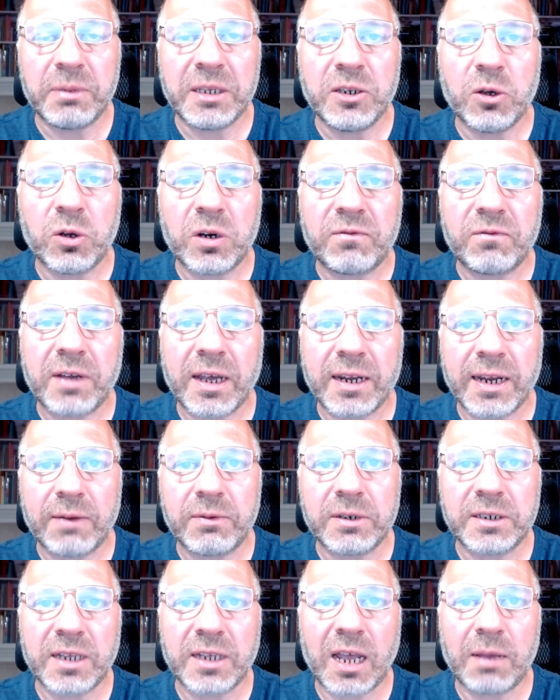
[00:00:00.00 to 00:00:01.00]
notified
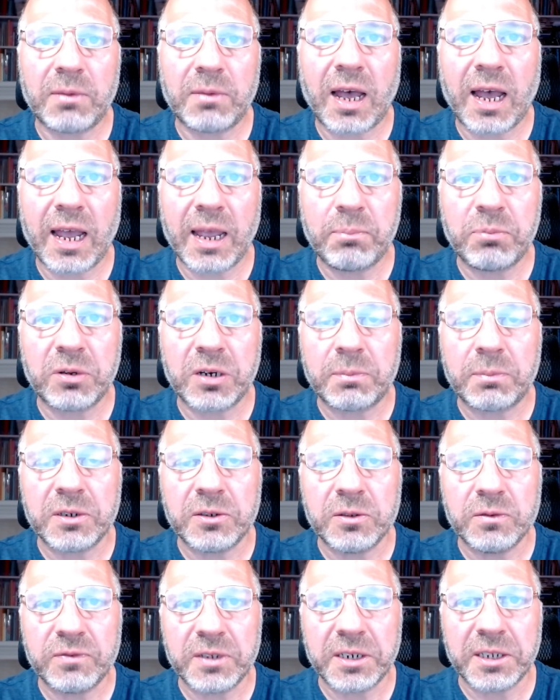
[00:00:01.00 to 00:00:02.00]
every time I put up a
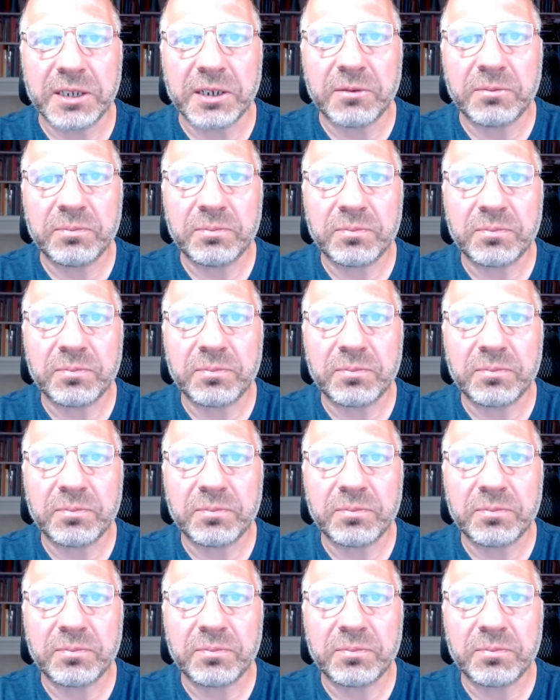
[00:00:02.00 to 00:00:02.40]
new video.